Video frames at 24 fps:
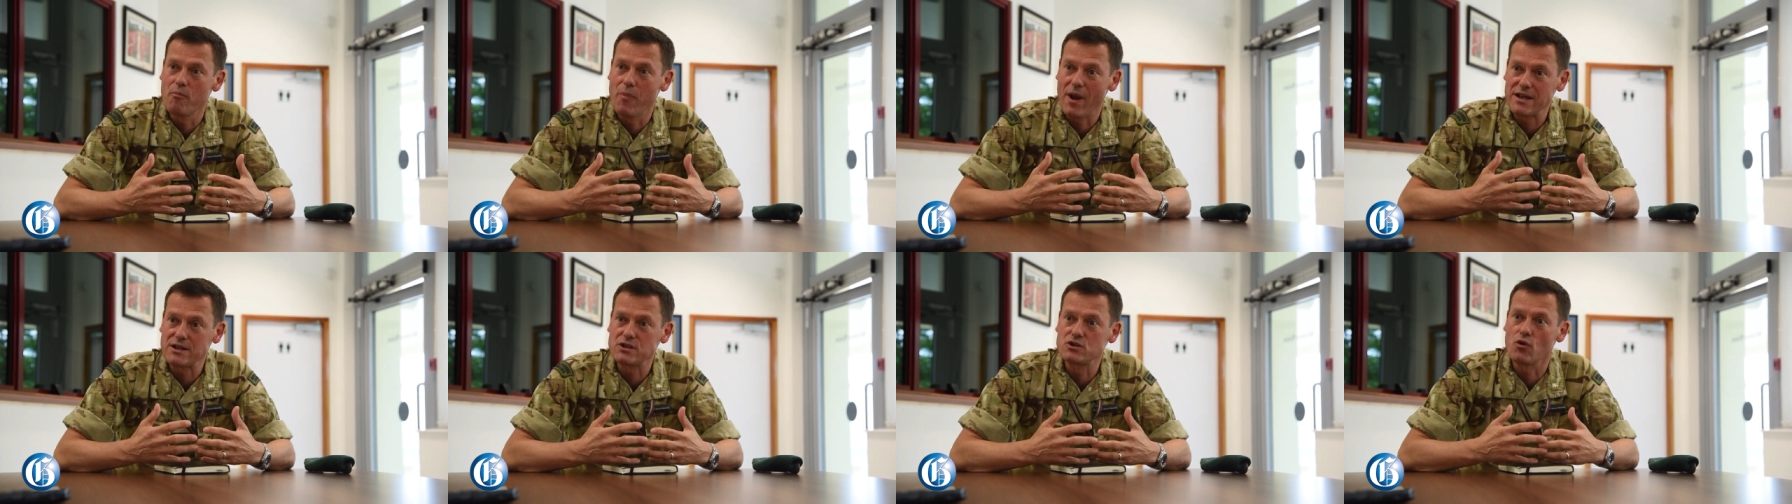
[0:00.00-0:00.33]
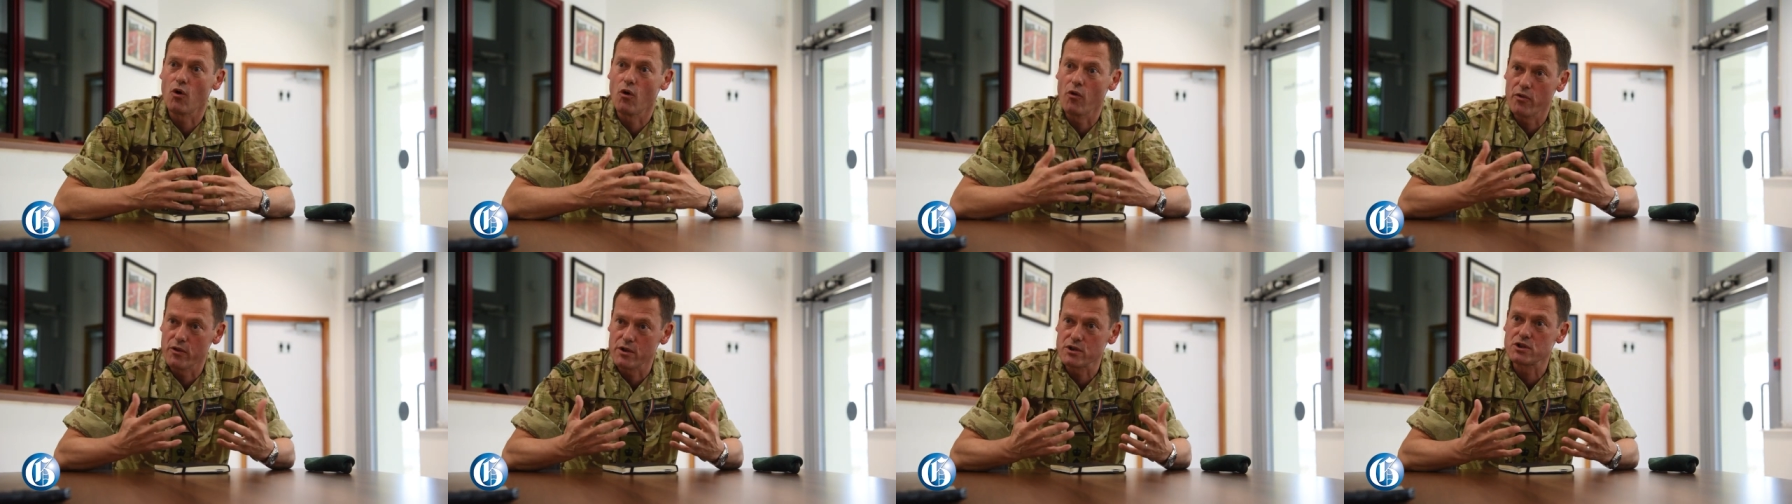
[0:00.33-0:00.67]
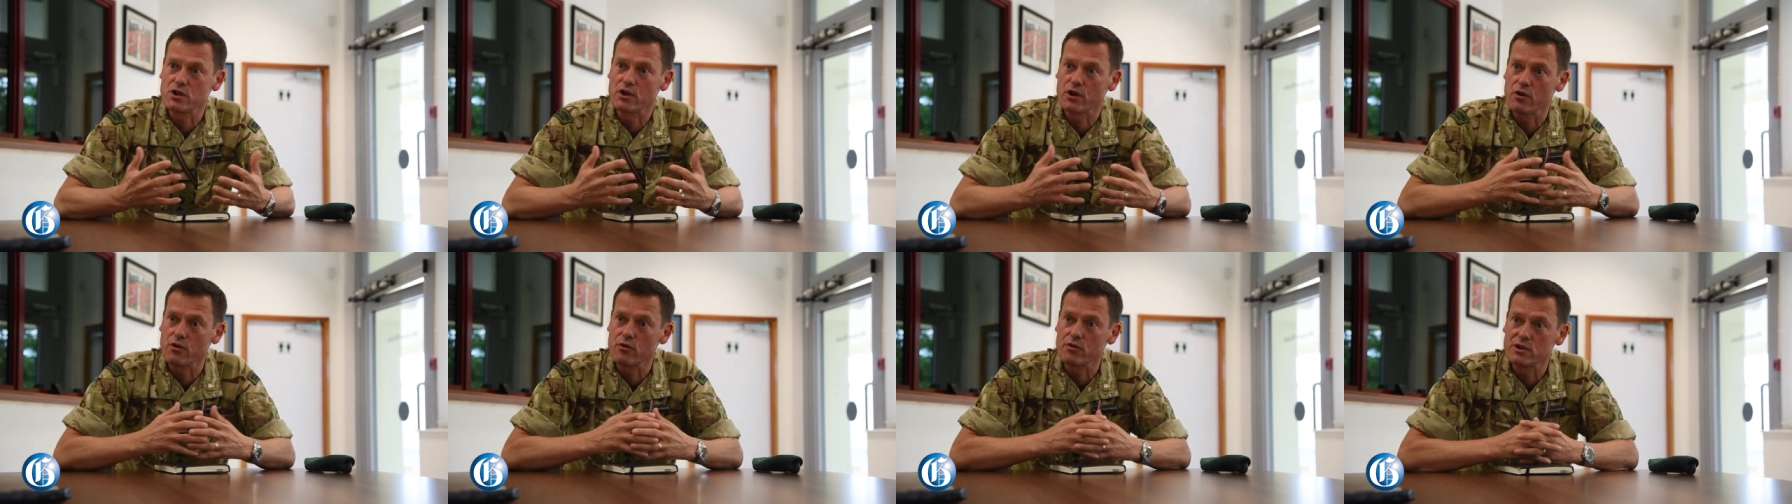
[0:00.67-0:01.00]
based on the
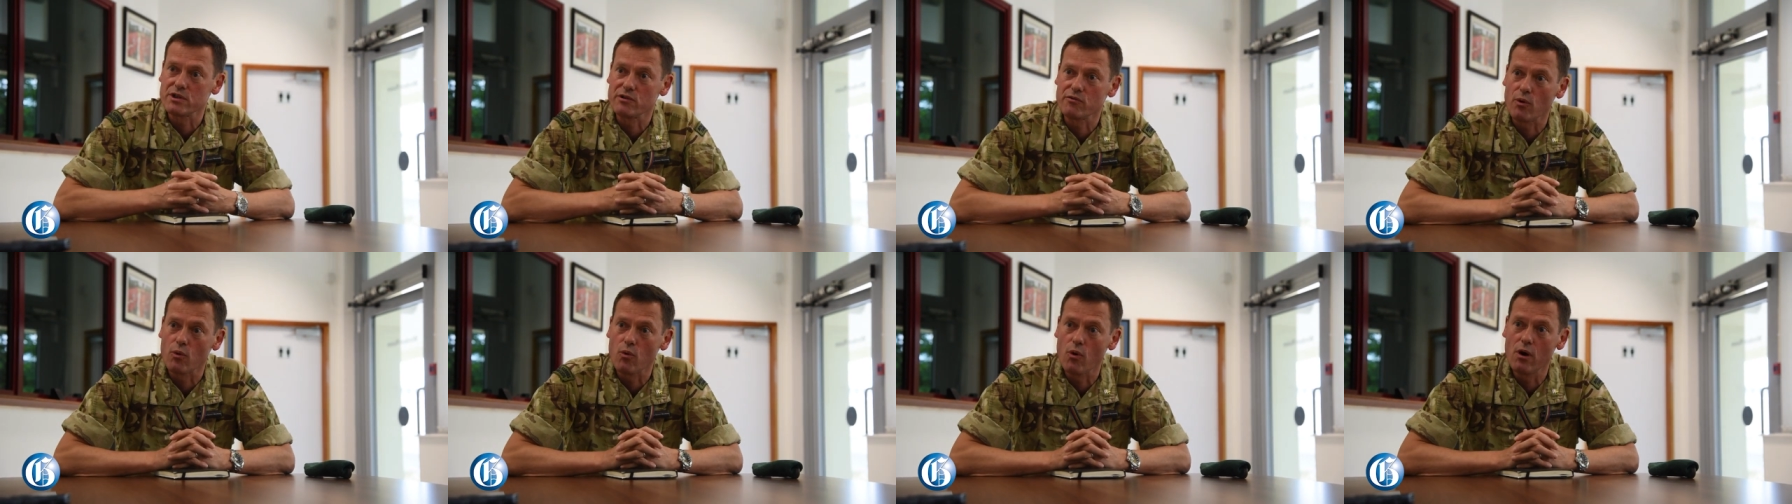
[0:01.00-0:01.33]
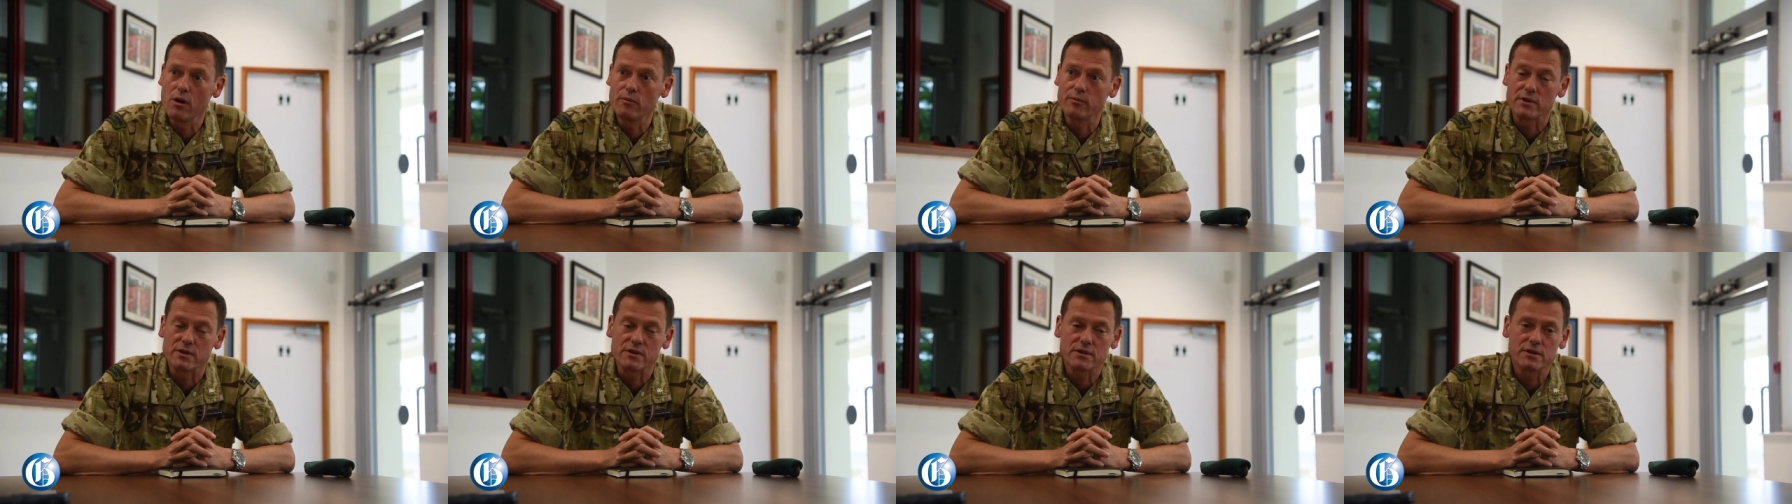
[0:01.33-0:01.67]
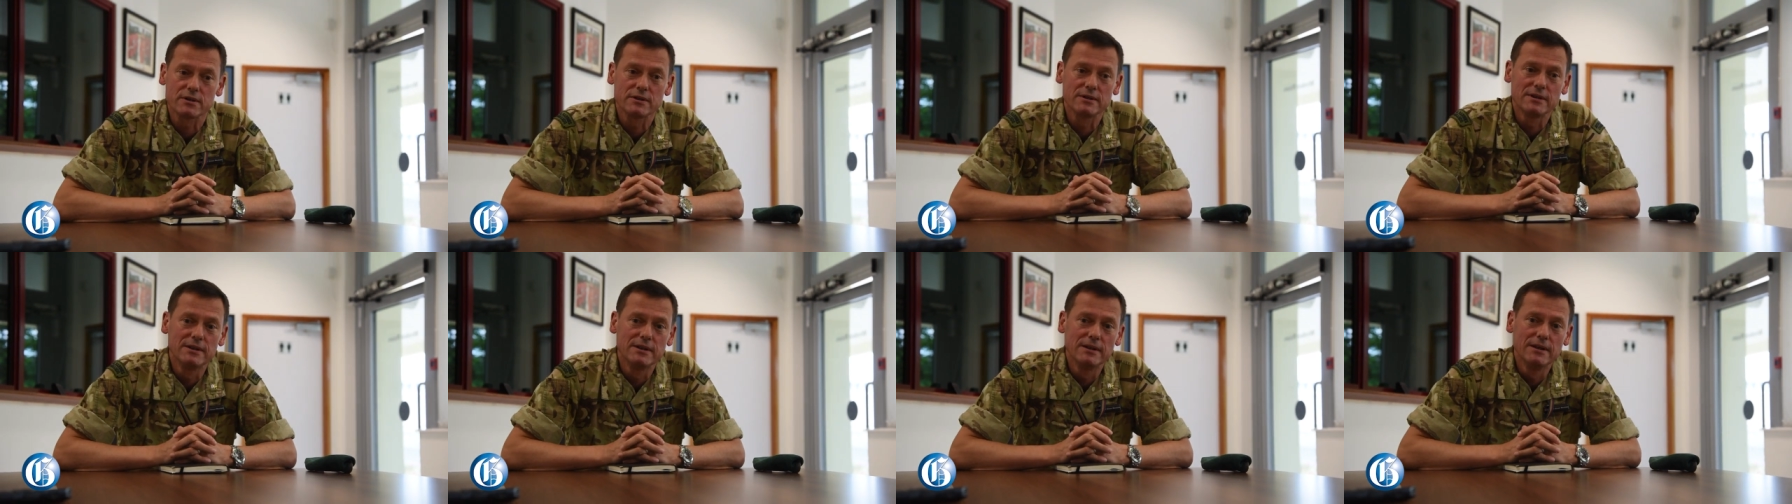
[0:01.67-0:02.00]
security
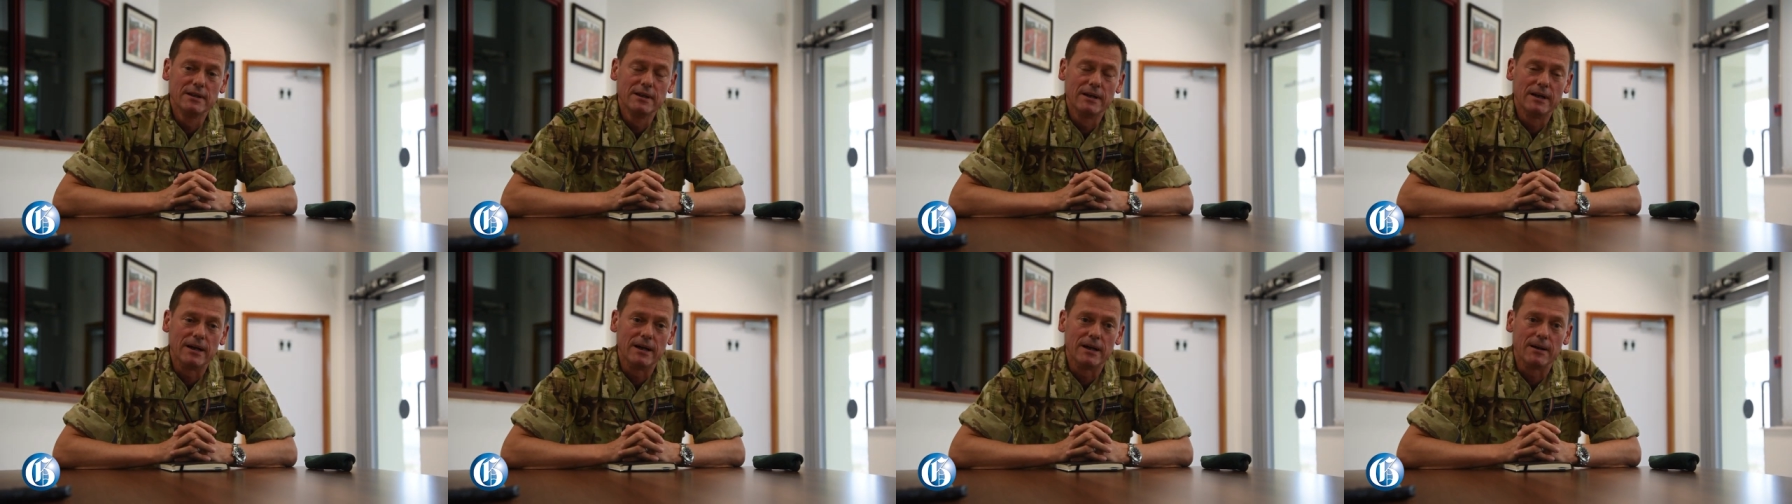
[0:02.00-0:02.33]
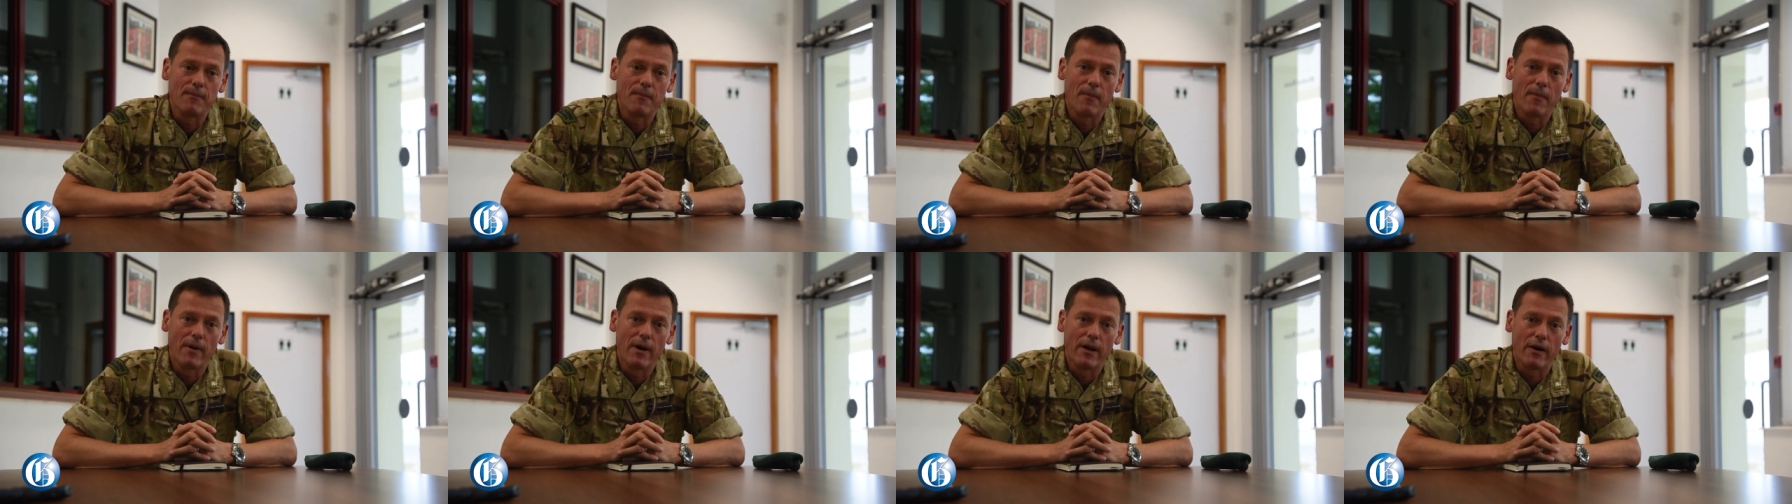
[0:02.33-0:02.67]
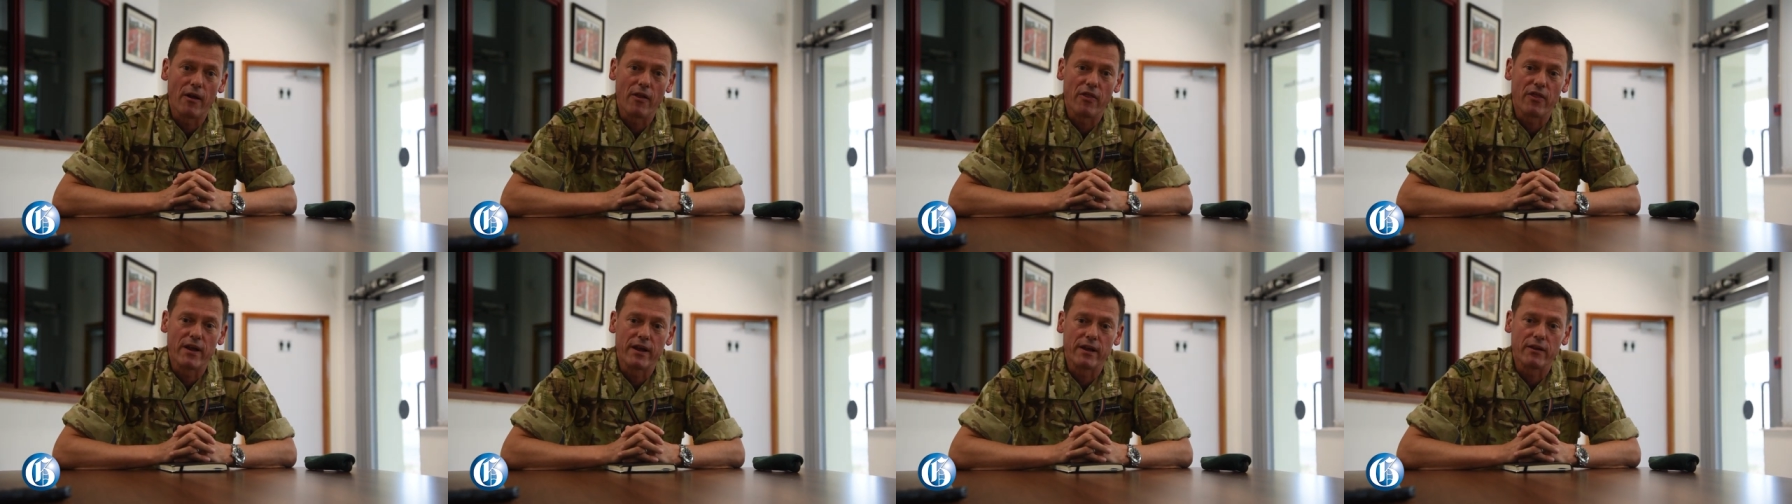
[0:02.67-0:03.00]
requirements. Um, and
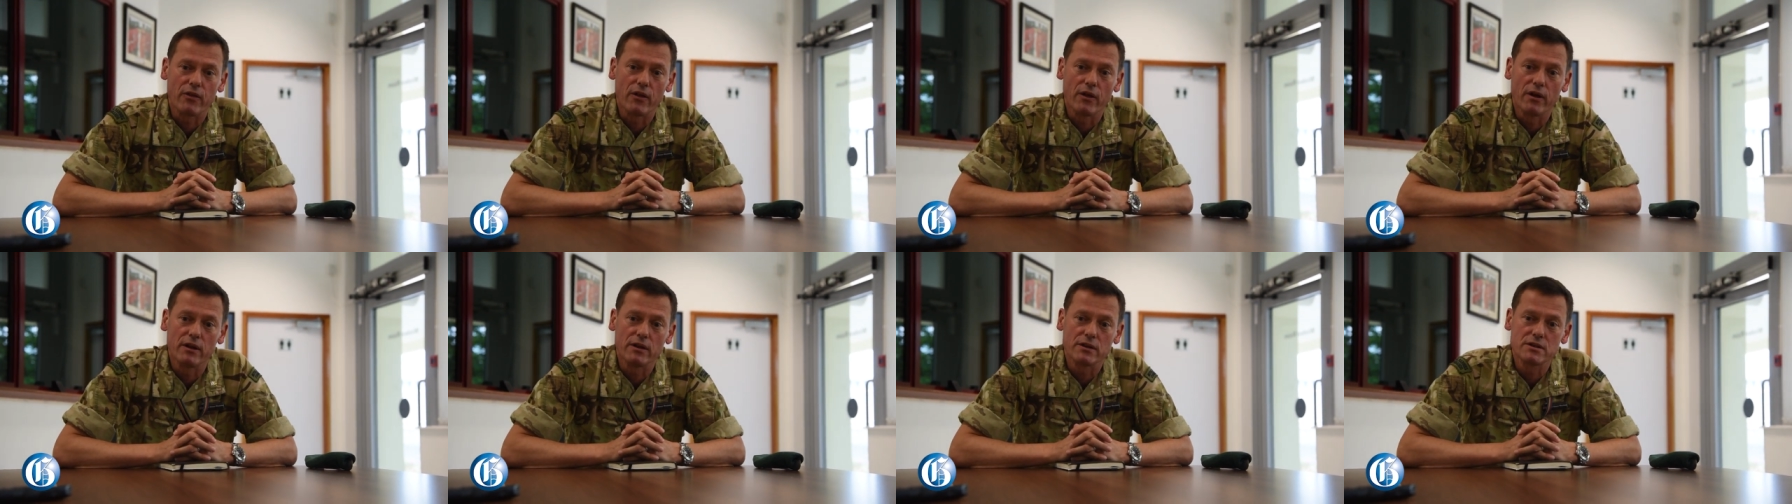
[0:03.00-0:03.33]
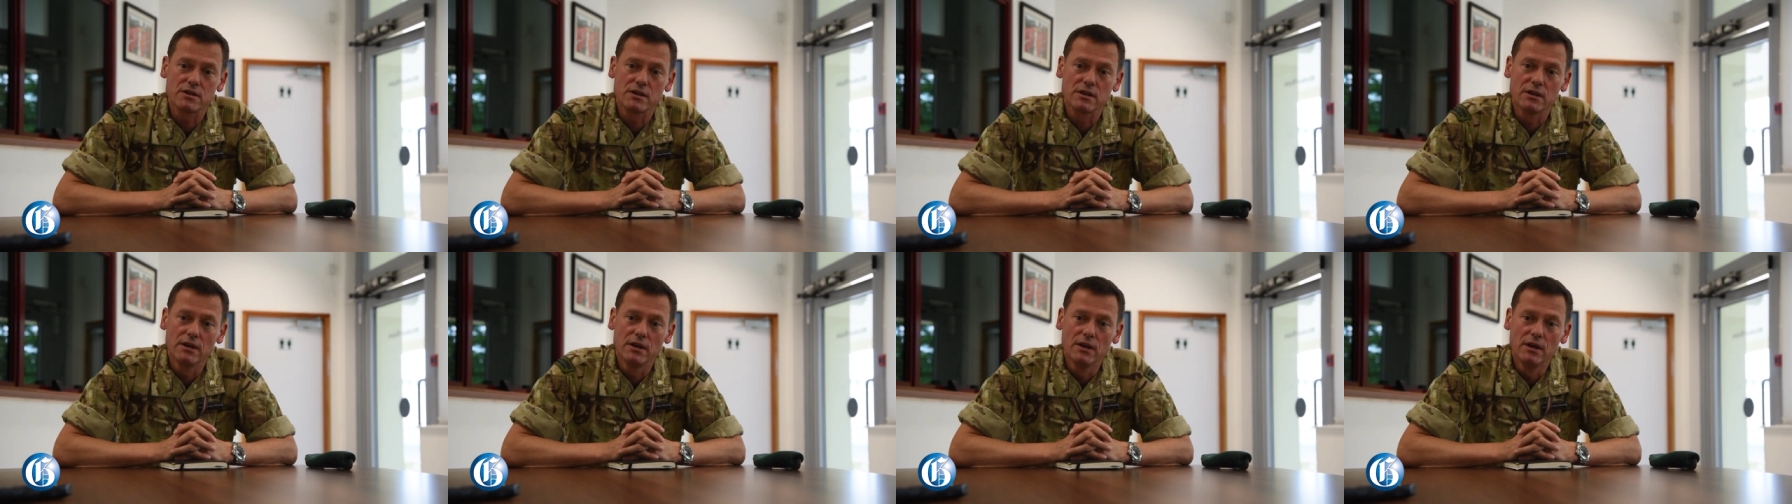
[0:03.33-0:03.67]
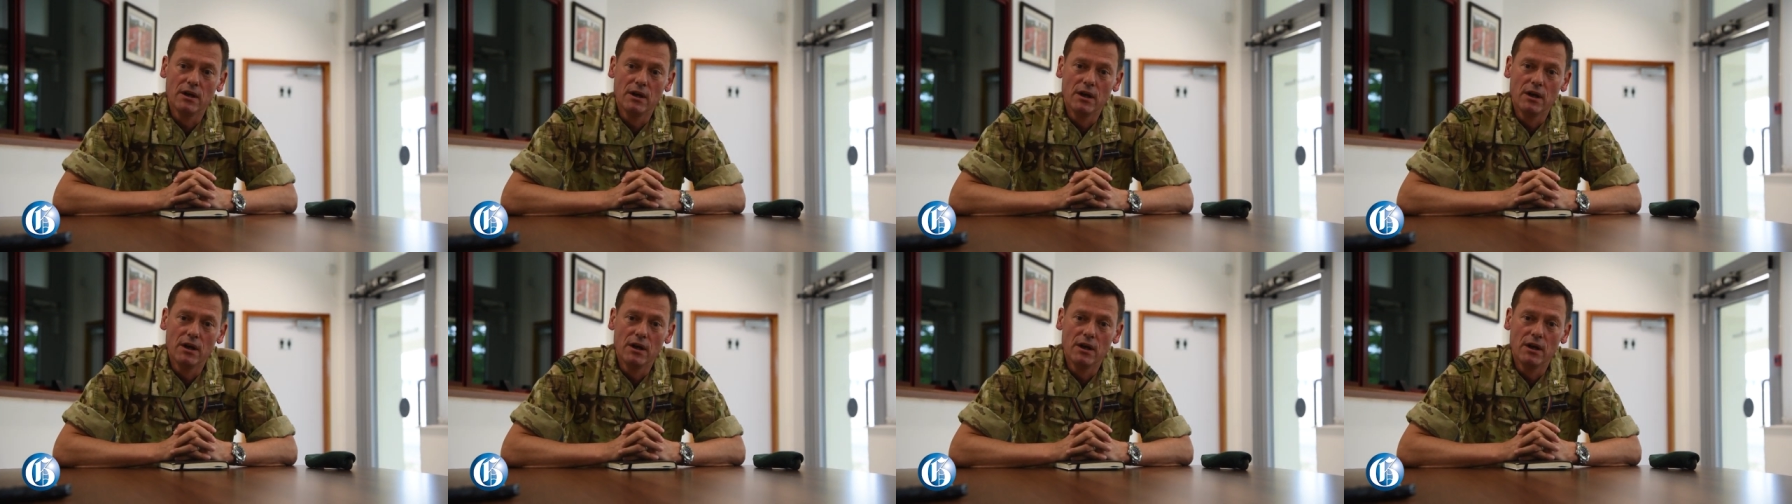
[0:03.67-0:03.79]
I think that